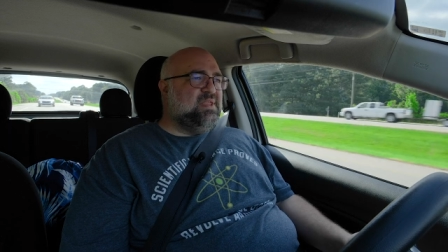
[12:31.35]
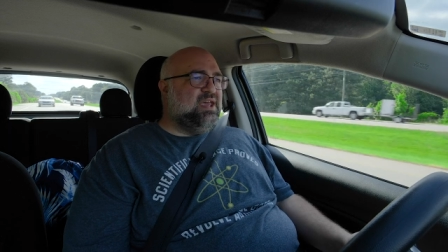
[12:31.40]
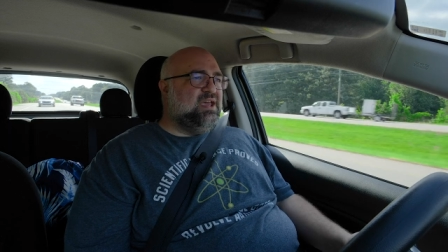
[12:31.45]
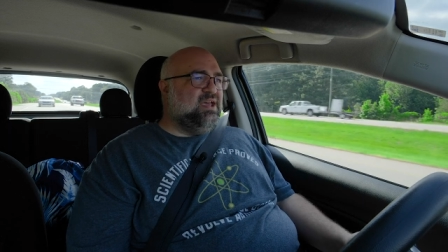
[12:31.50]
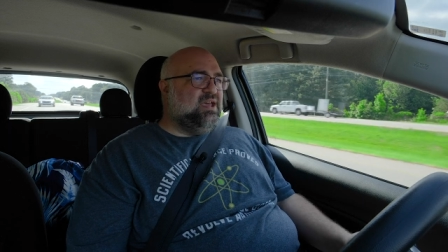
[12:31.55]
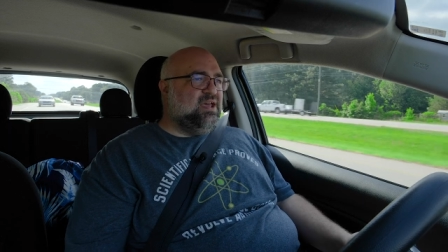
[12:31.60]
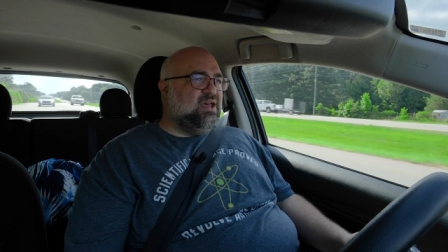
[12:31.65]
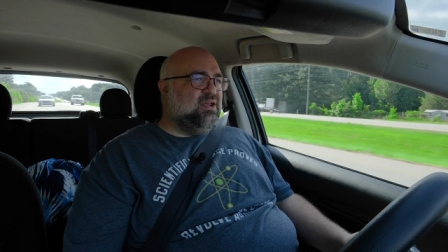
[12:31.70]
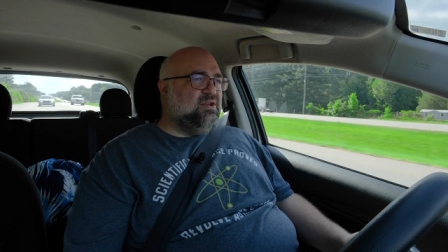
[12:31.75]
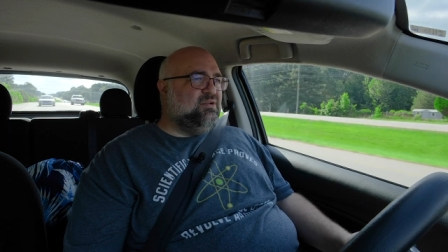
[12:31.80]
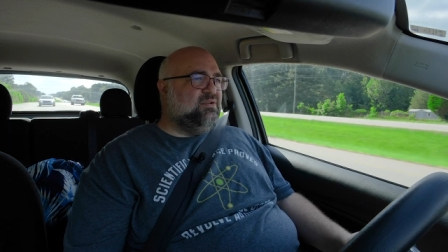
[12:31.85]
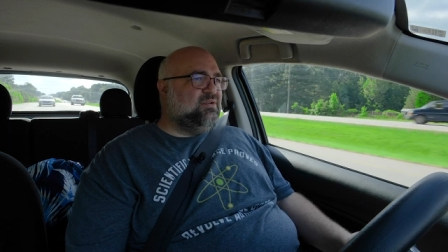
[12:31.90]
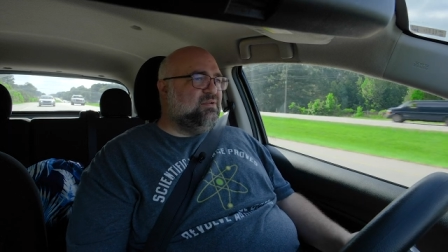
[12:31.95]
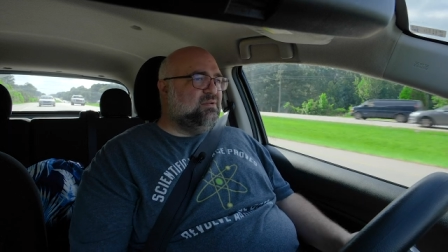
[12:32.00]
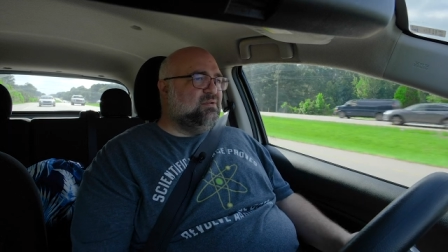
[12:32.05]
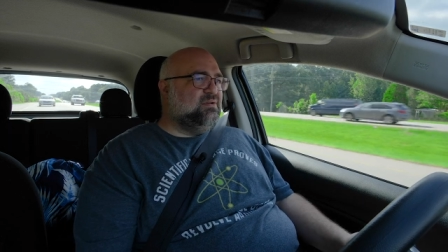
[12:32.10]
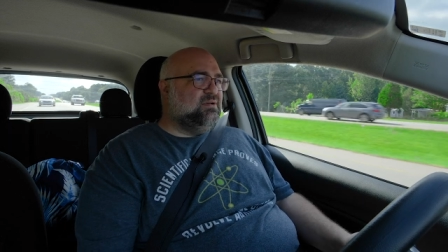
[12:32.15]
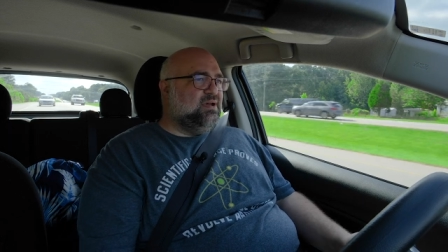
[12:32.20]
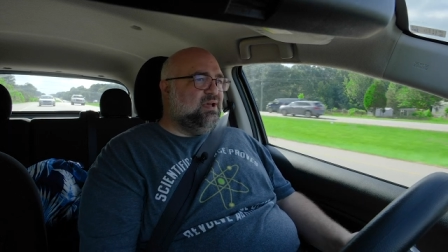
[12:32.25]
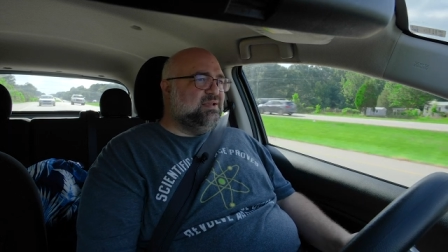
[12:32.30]
And
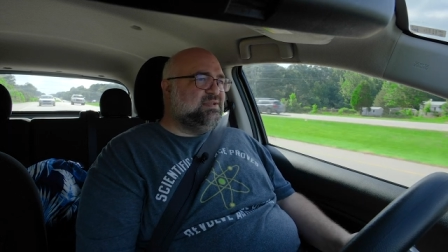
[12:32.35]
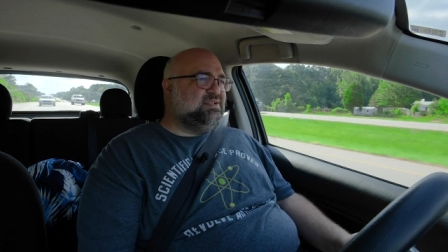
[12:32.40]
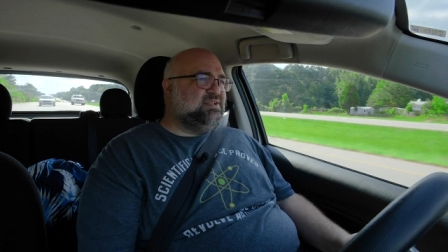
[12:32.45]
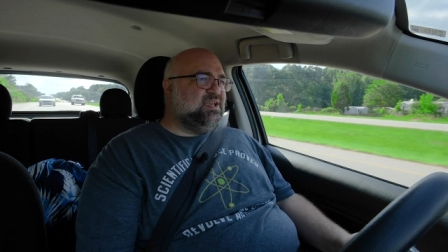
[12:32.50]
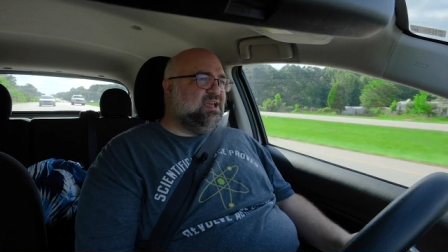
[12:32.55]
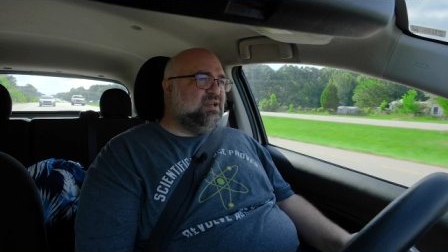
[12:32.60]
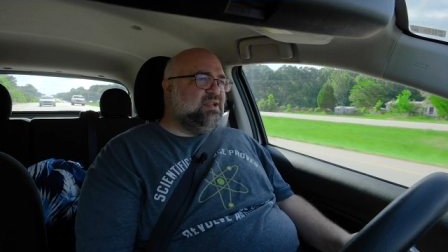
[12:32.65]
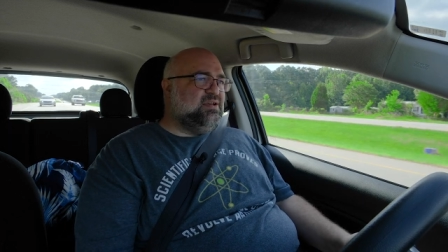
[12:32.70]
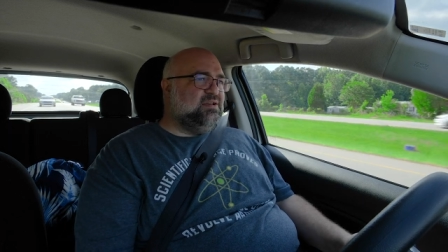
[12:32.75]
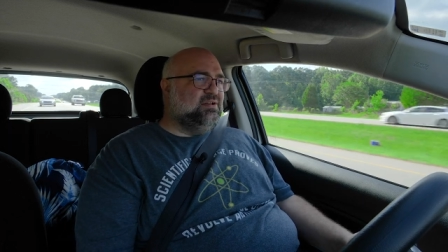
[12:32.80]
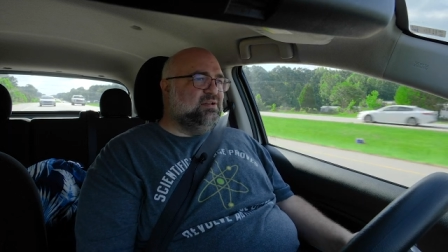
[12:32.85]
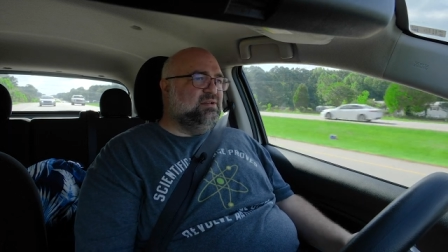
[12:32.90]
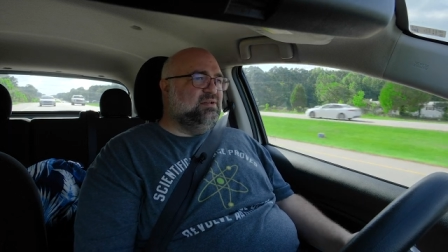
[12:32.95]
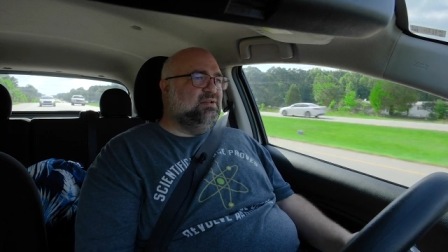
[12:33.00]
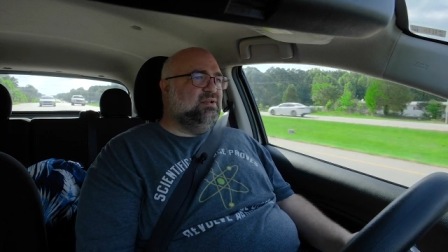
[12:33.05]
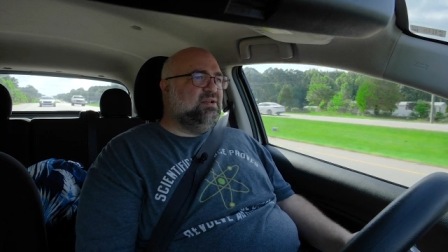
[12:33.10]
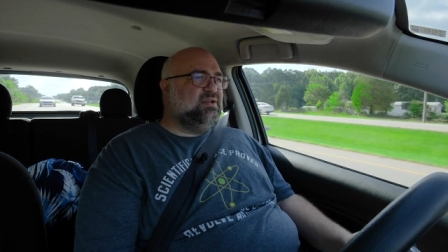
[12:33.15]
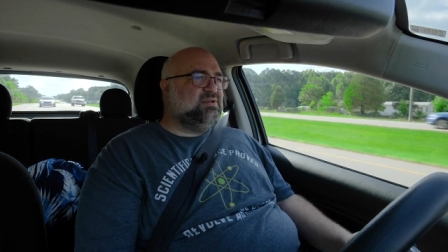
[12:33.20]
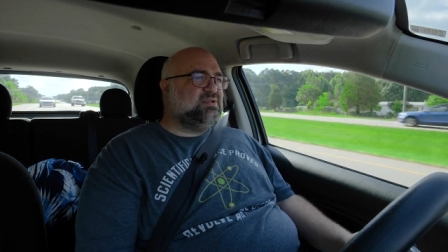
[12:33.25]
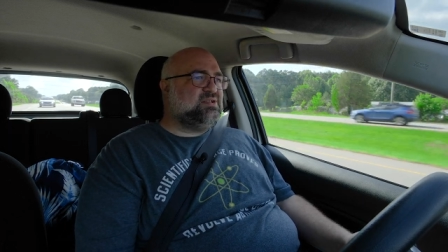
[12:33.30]
a
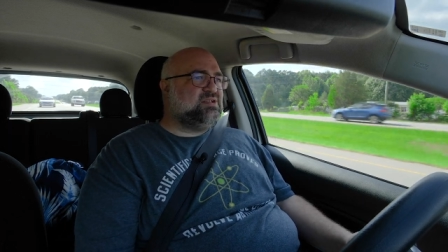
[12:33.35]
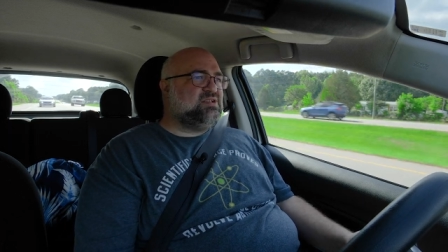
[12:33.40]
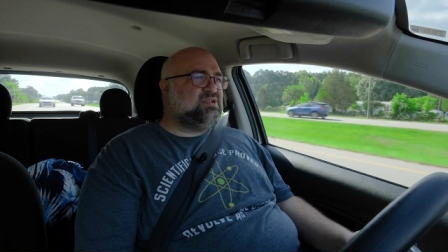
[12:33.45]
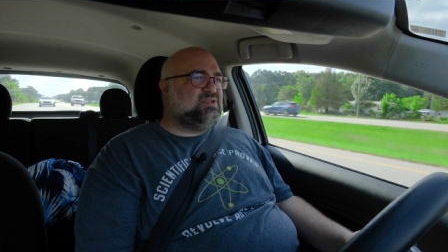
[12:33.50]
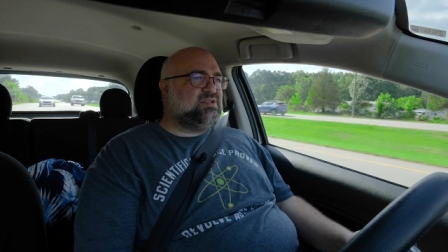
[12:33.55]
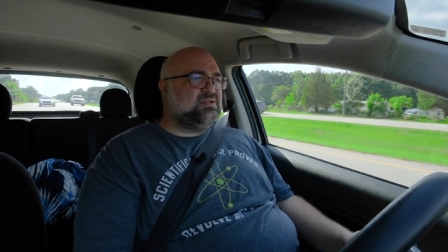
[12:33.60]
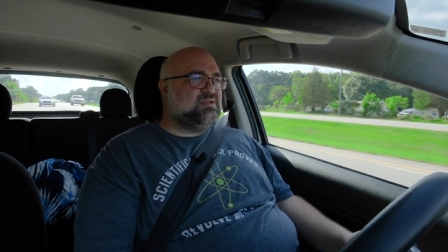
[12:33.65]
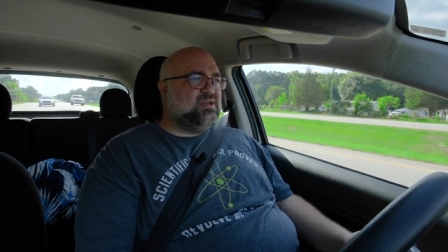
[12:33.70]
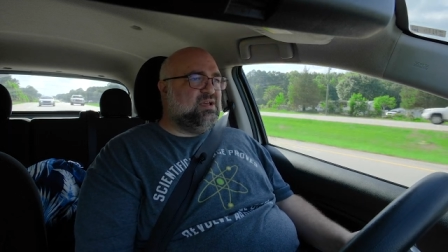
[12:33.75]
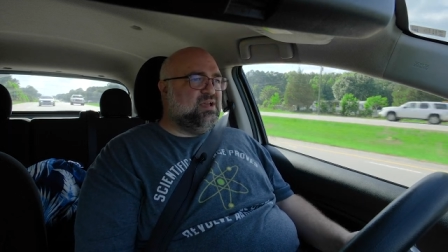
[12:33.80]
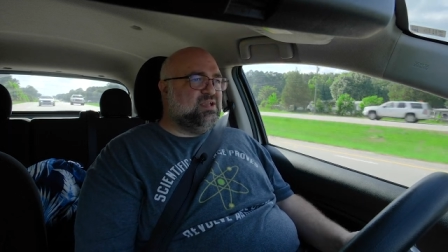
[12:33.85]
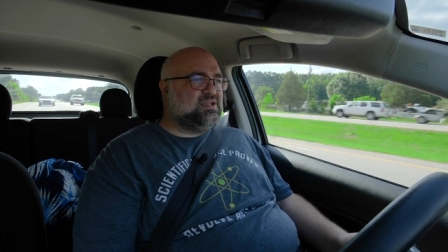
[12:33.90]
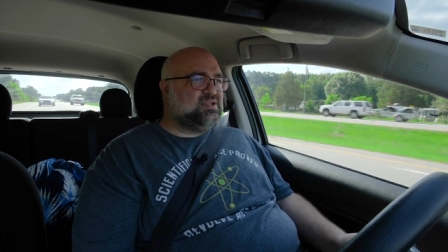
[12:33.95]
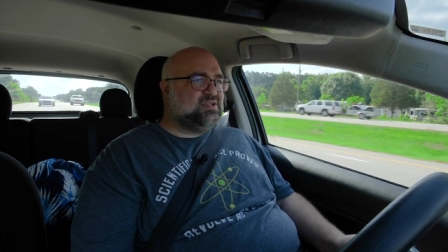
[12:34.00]
Xennial is